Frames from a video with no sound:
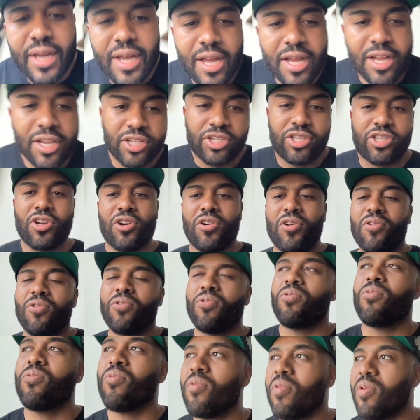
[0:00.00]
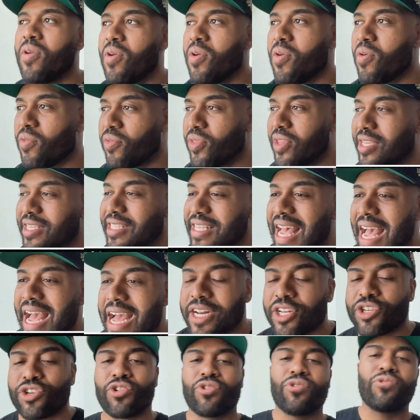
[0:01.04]
so the sad
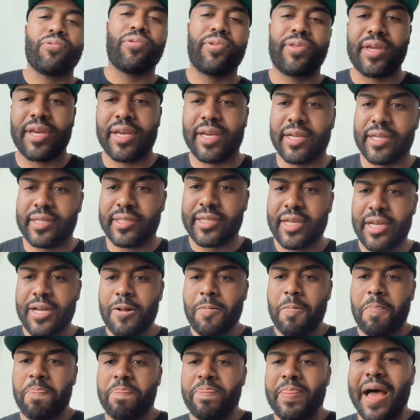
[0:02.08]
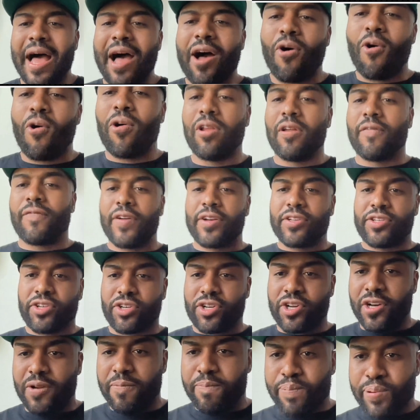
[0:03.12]
truth is, not all of us are
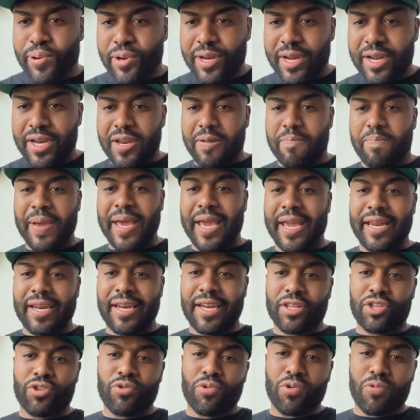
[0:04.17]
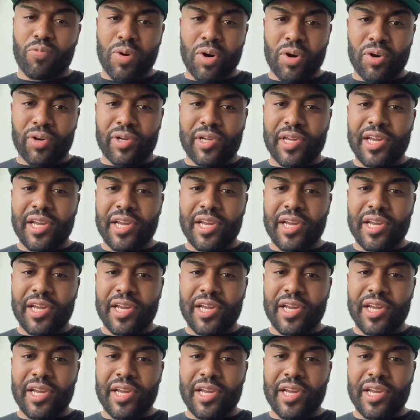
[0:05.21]
going to put in the pain and do the work.